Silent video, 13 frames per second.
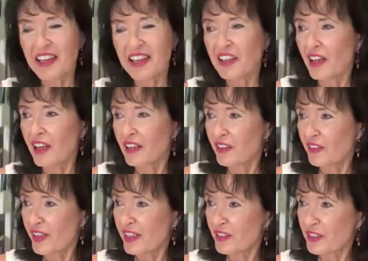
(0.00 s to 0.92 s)
I
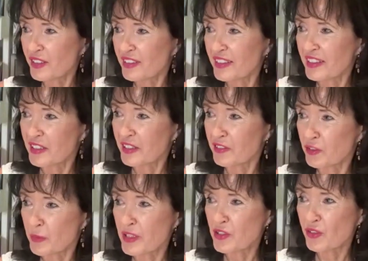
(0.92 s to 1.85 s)
regularly hear
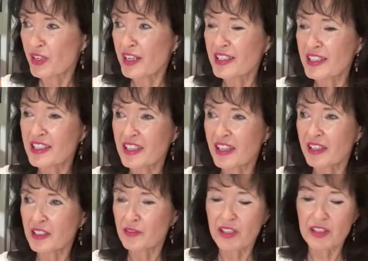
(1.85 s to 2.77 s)
from Israelis
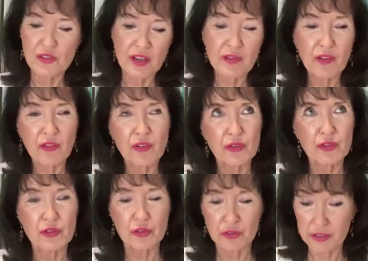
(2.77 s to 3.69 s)
that if they travel through
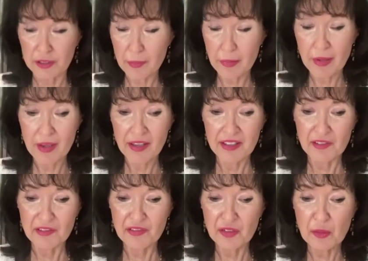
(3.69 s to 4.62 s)
Europe, they
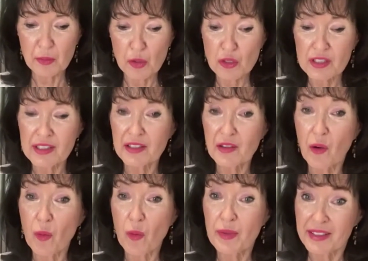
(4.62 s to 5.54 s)
feel mostly at
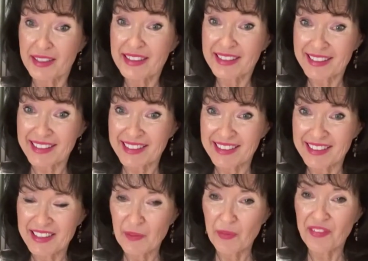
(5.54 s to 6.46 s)
home in Italy
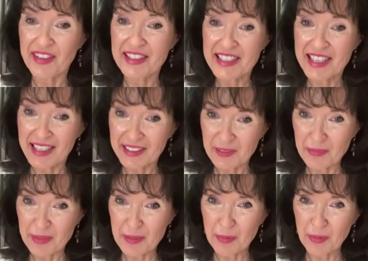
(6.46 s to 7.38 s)
with Italian
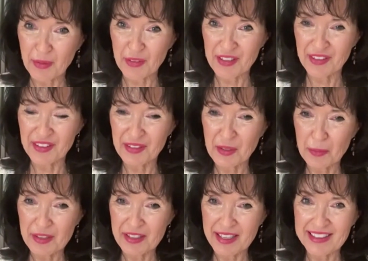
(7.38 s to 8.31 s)
people, that the
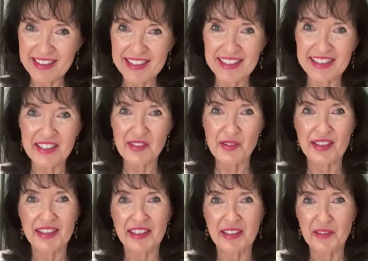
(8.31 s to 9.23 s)
commonality is
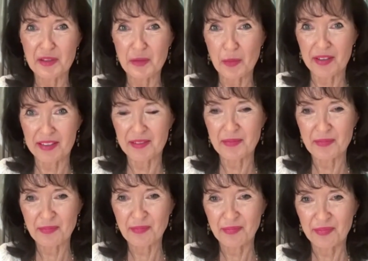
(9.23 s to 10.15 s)
really everywhere.
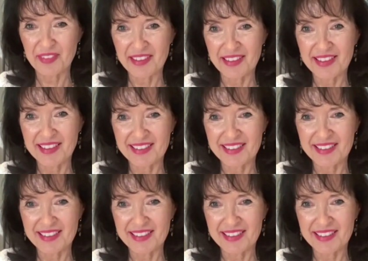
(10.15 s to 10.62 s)
Yeah.